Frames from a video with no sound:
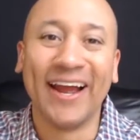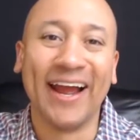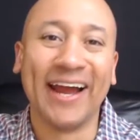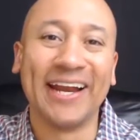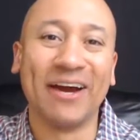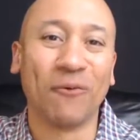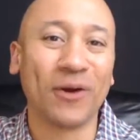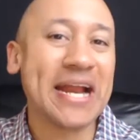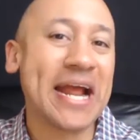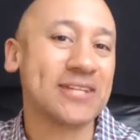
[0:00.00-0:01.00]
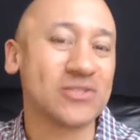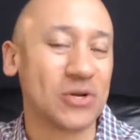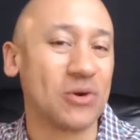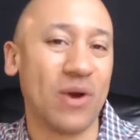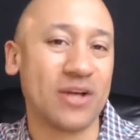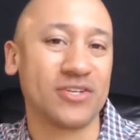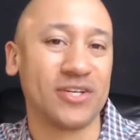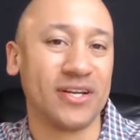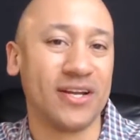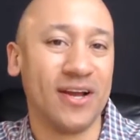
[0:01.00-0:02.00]
and we're going to answer the
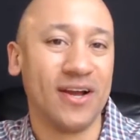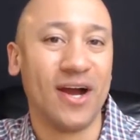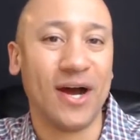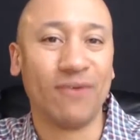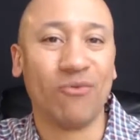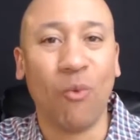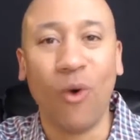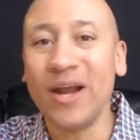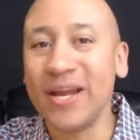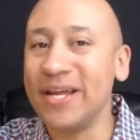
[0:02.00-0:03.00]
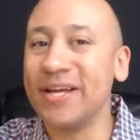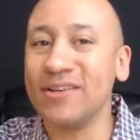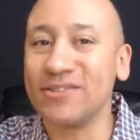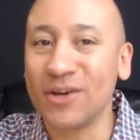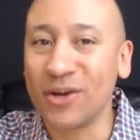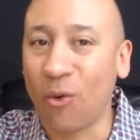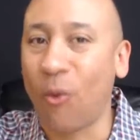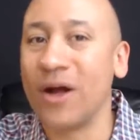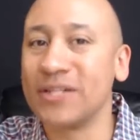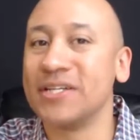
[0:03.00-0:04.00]
question of what is
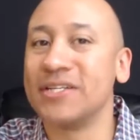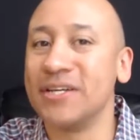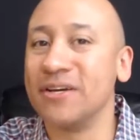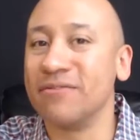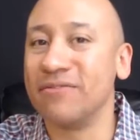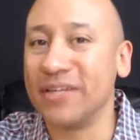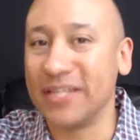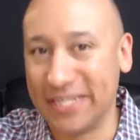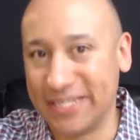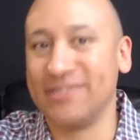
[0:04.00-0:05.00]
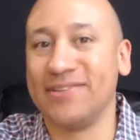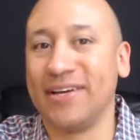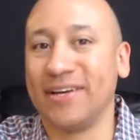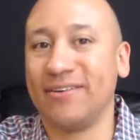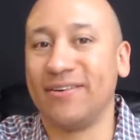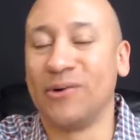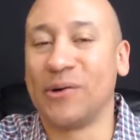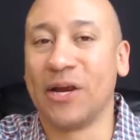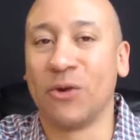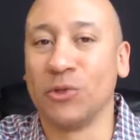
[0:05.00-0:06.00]
quantitative easing,
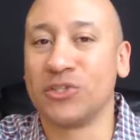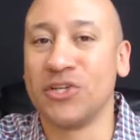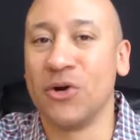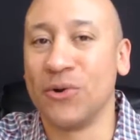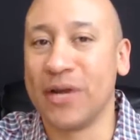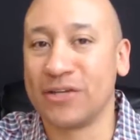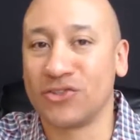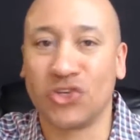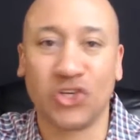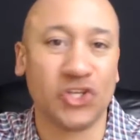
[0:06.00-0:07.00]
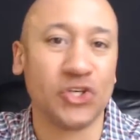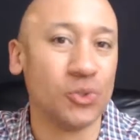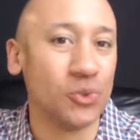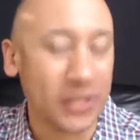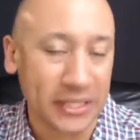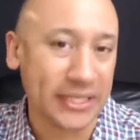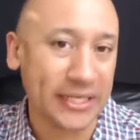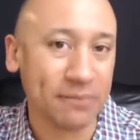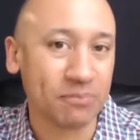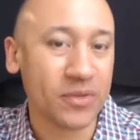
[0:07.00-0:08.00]
okay, or what's known as
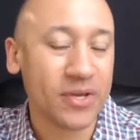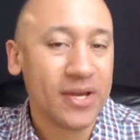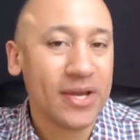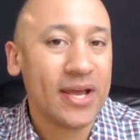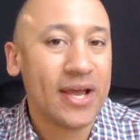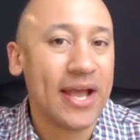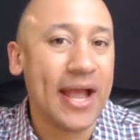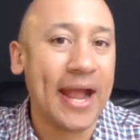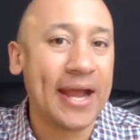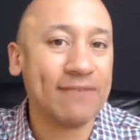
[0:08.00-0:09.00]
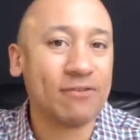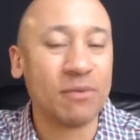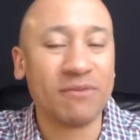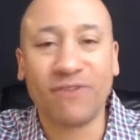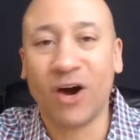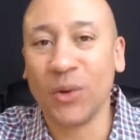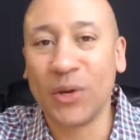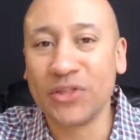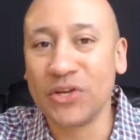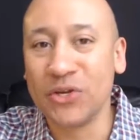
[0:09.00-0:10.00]
QE. And if you've been
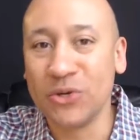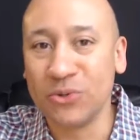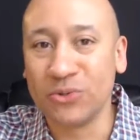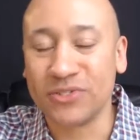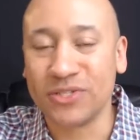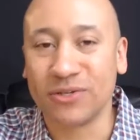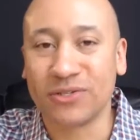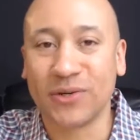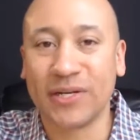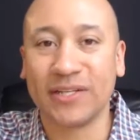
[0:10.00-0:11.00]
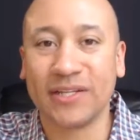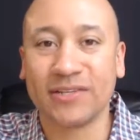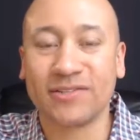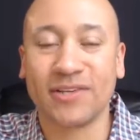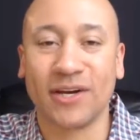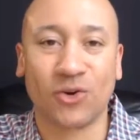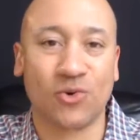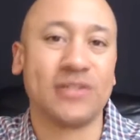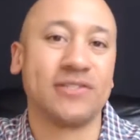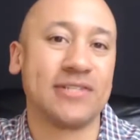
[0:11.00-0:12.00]
following the news, you know, during this
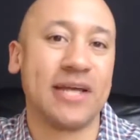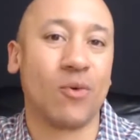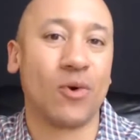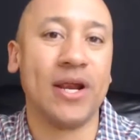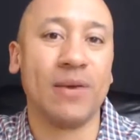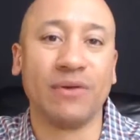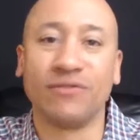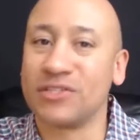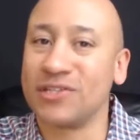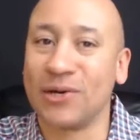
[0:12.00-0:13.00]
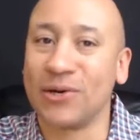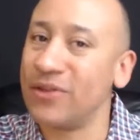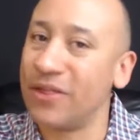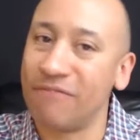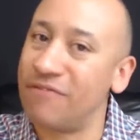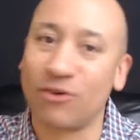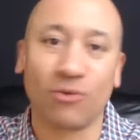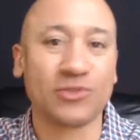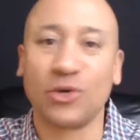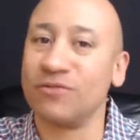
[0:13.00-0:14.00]
crisis that we're in, we've just learned that the Federal
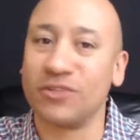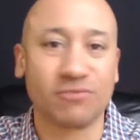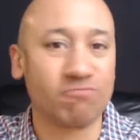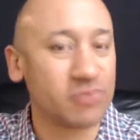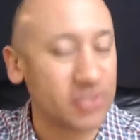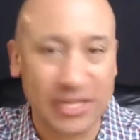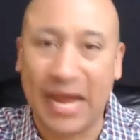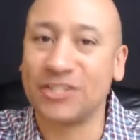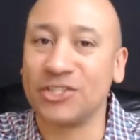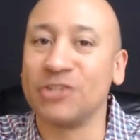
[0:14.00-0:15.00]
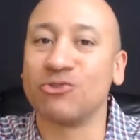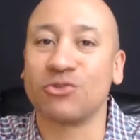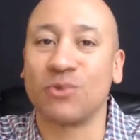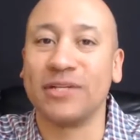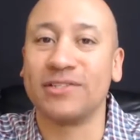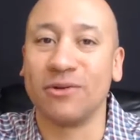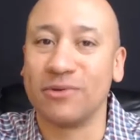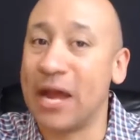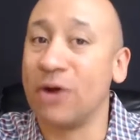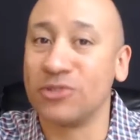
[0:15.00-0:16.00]
Reserve just slashed interest rates, you know,
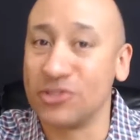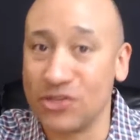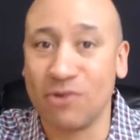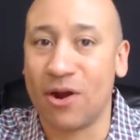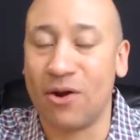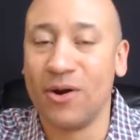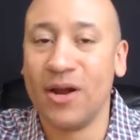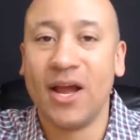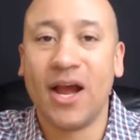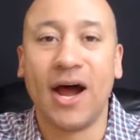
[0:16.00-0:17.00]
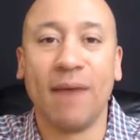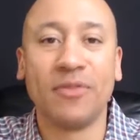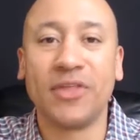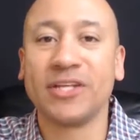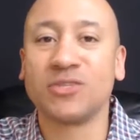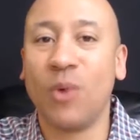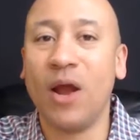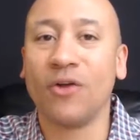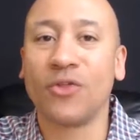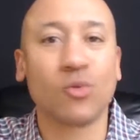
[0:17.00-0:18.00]
down to zero. But then as
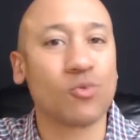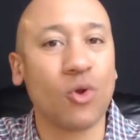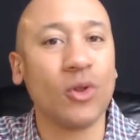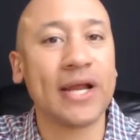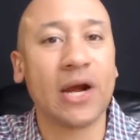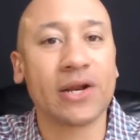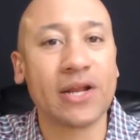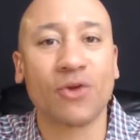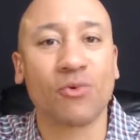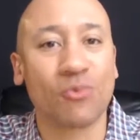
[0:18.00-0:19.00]
well, they're rolling out another